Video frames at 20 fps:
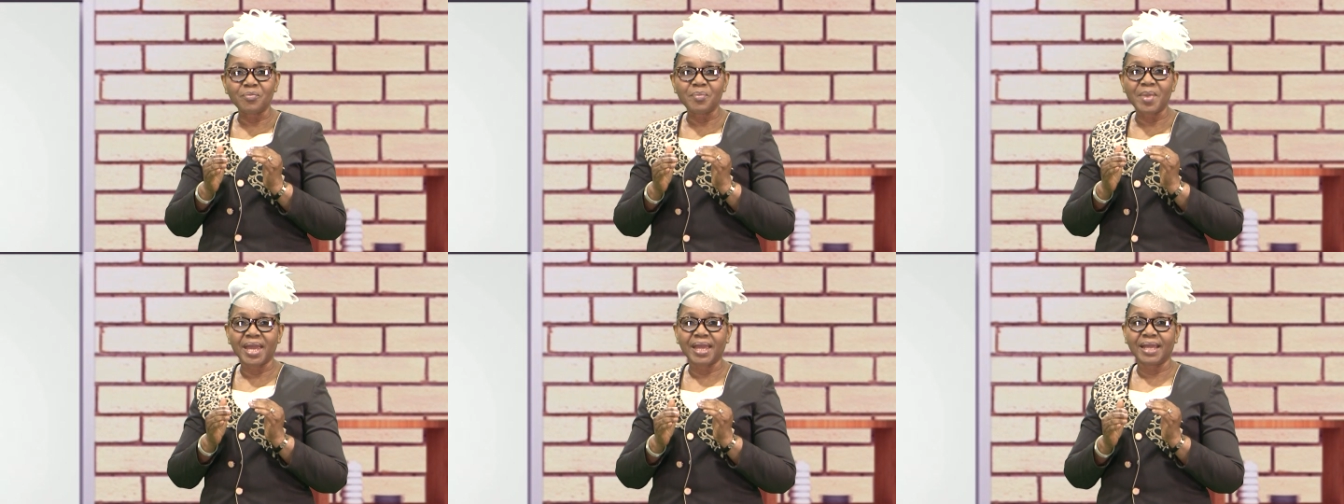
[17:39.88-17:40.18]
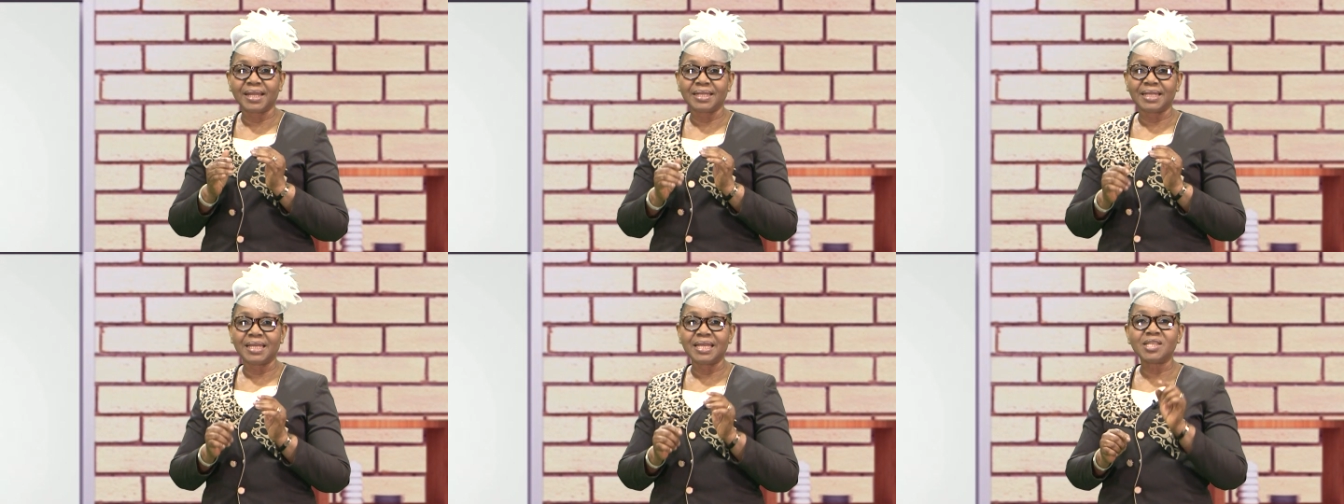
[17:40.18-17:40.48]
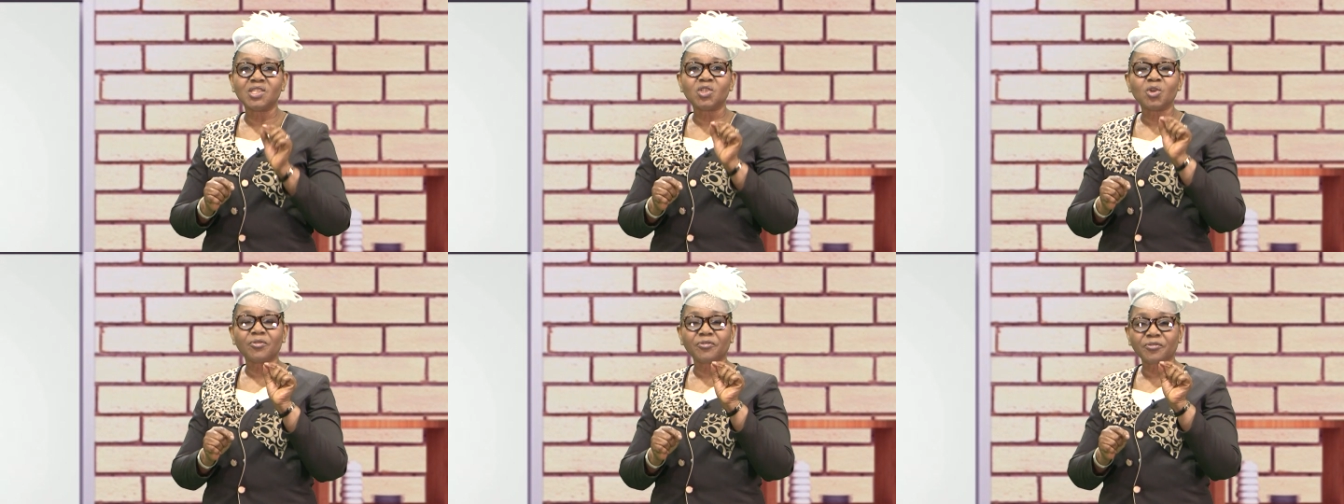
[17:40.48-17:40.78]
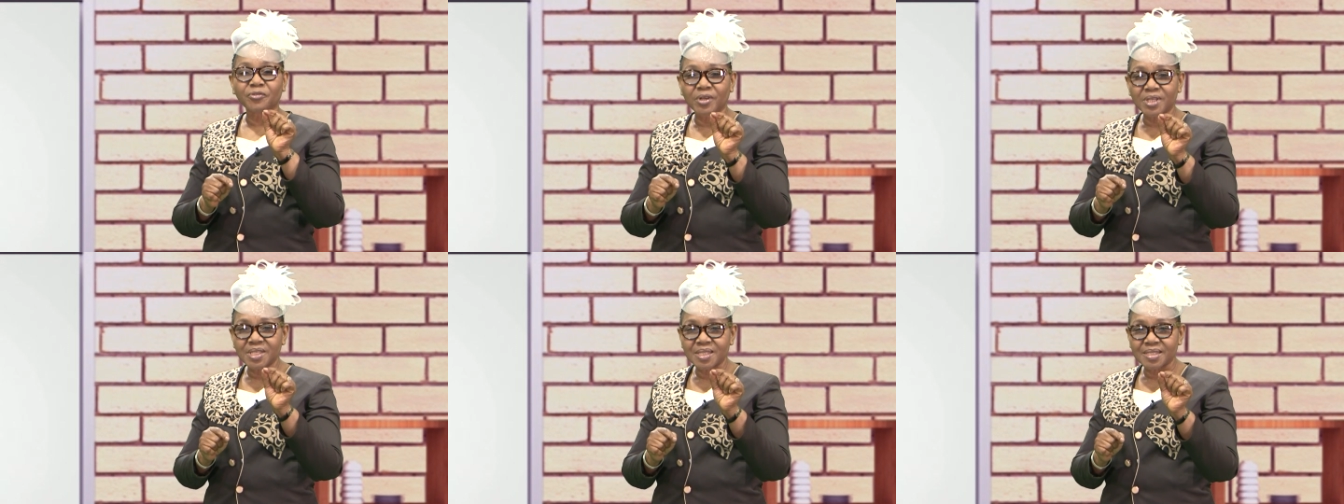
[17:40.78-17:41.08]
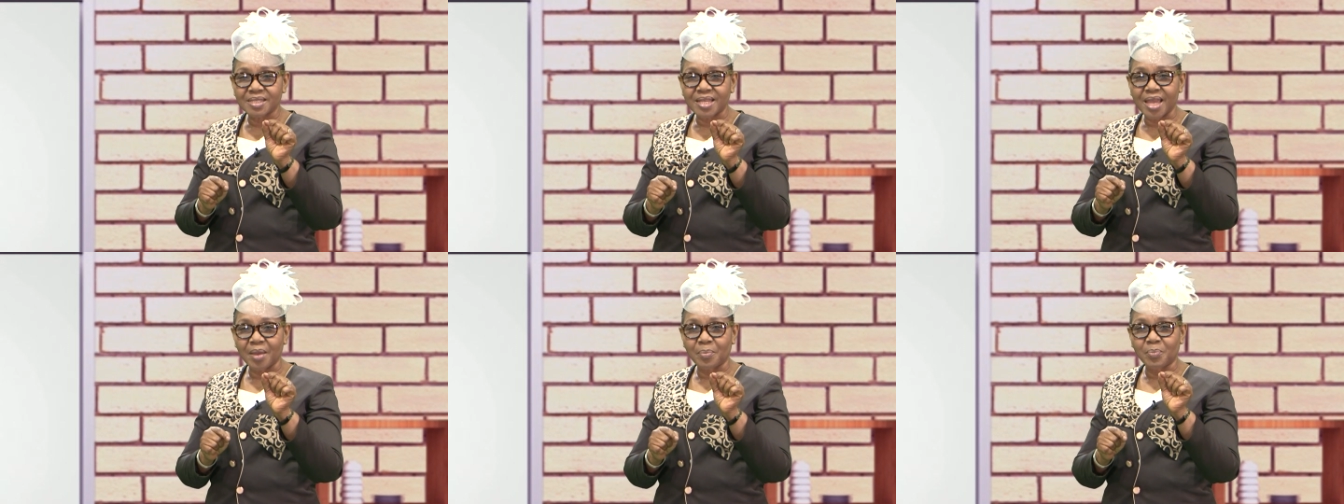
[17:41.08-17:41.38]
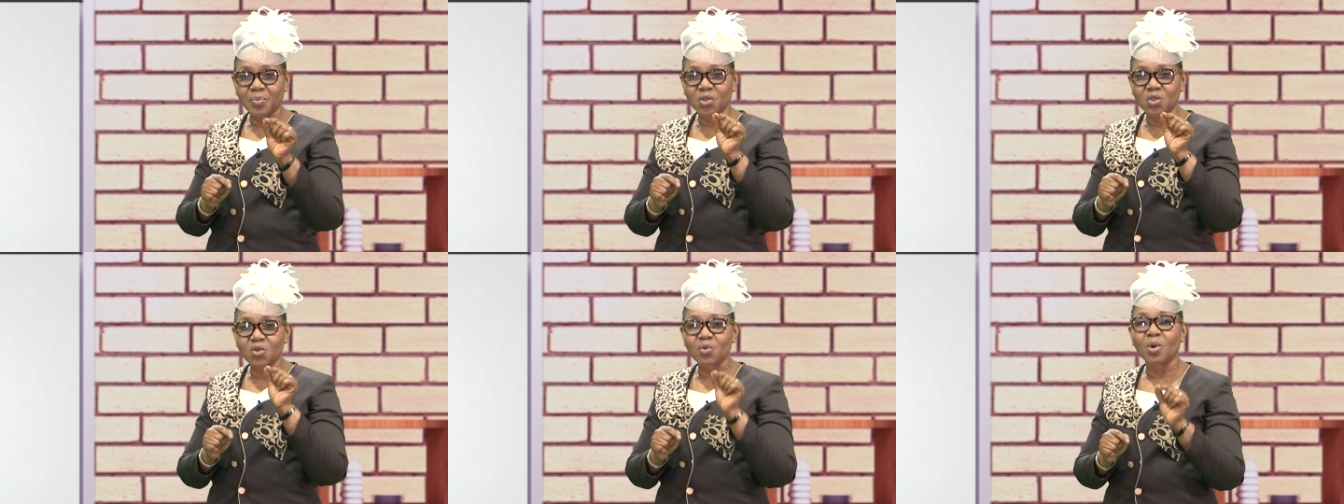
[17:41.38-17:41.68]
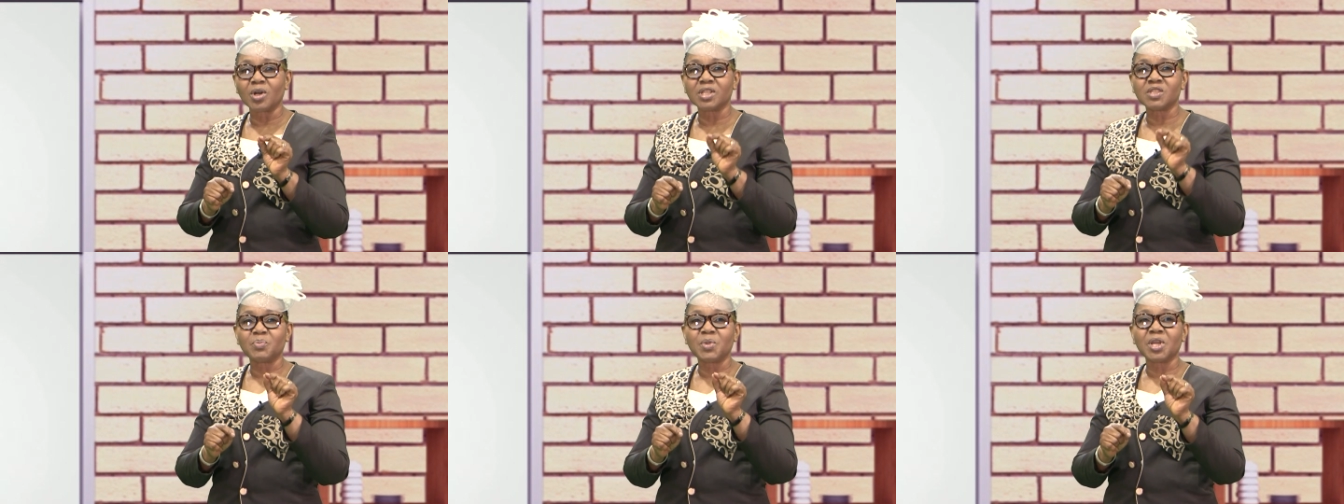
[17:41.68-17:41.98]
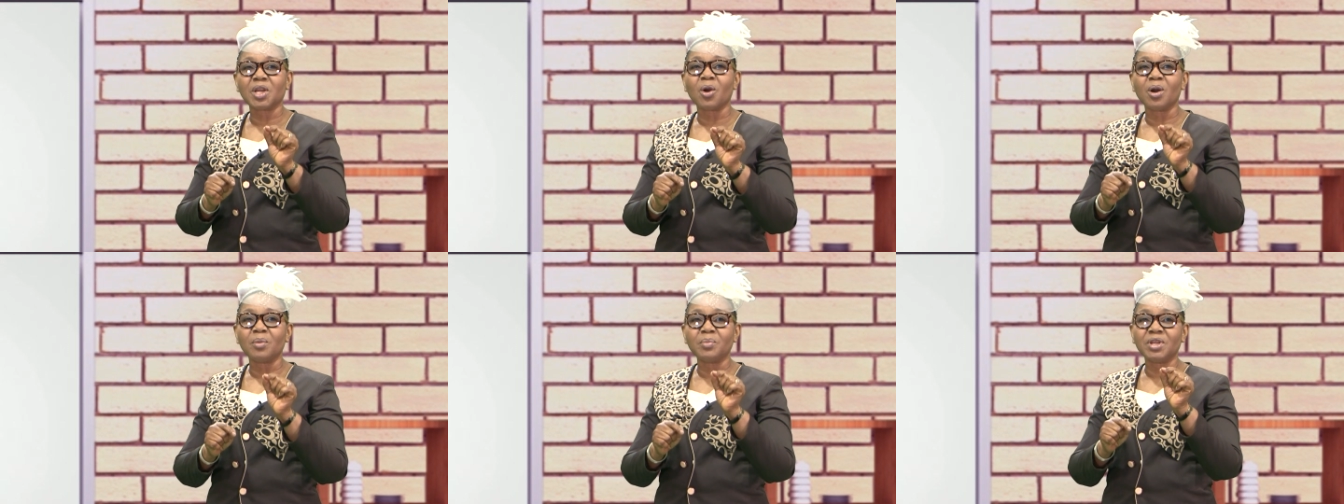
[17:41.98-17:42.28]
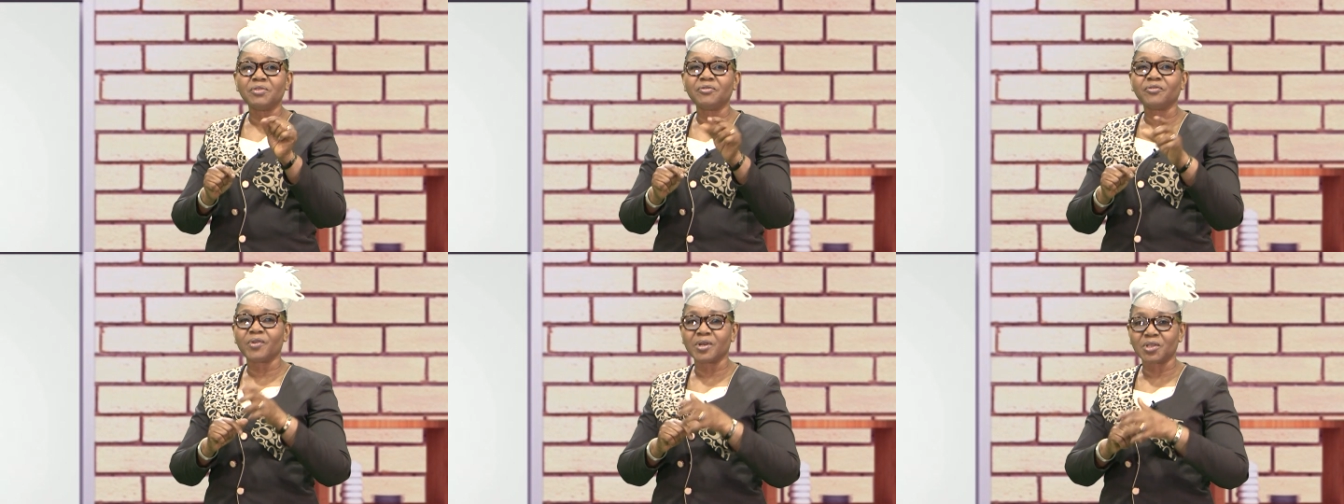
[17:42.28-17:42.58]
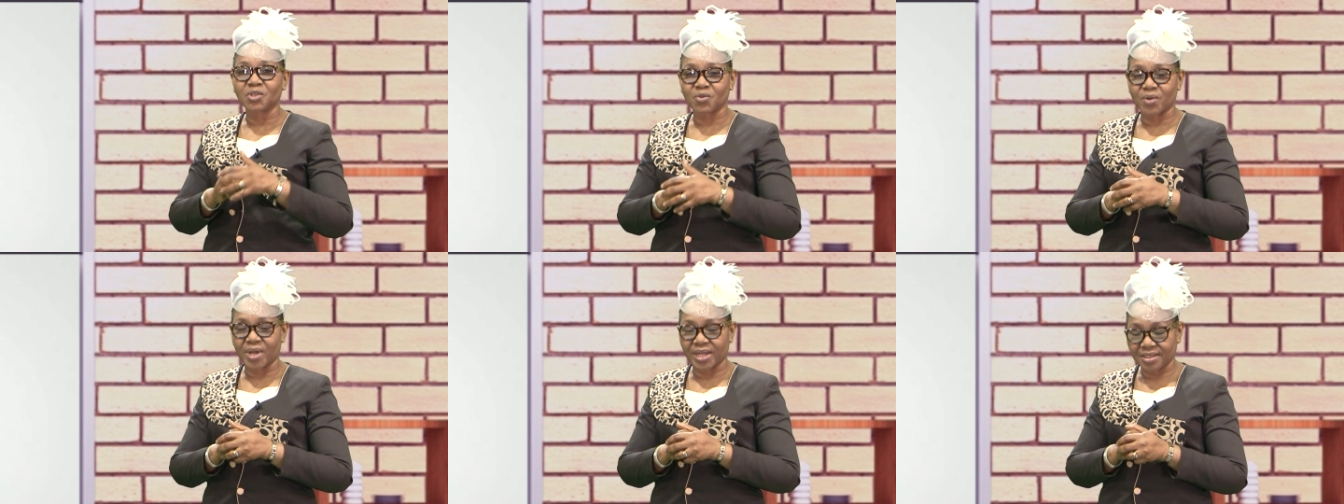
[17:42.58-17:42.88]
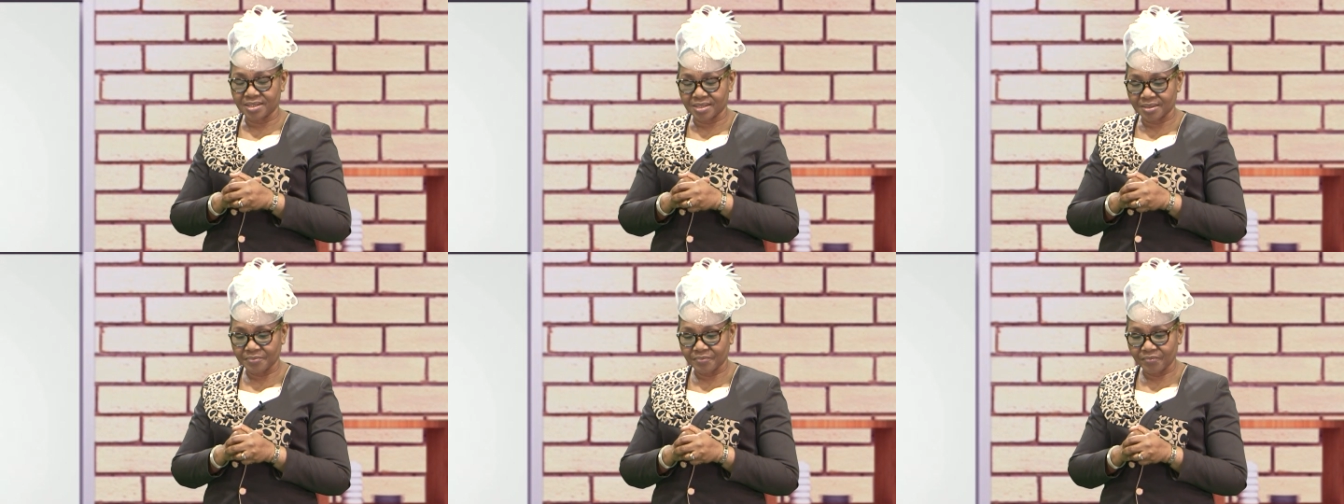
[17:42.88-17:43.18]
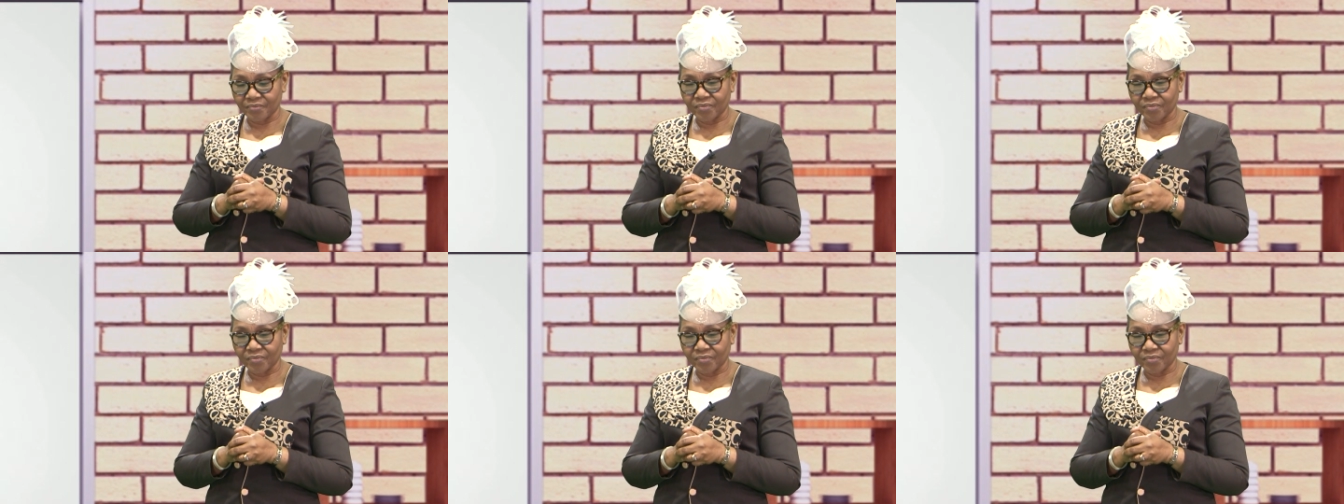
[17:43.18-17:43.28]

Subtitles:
men is your first step towards becoming forthright.